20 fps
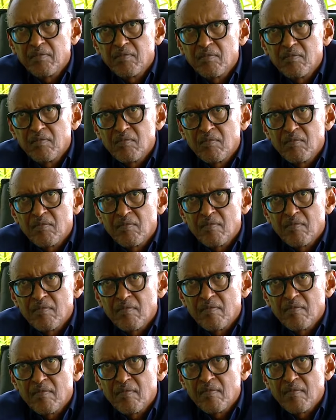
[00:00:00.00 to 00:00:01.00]

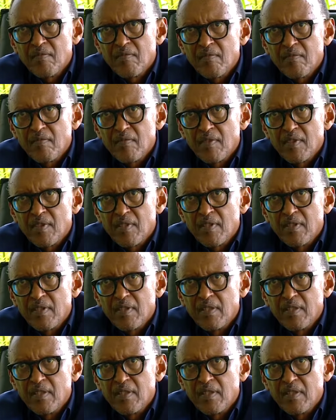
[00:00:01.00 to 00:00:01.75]
Nobody speaks.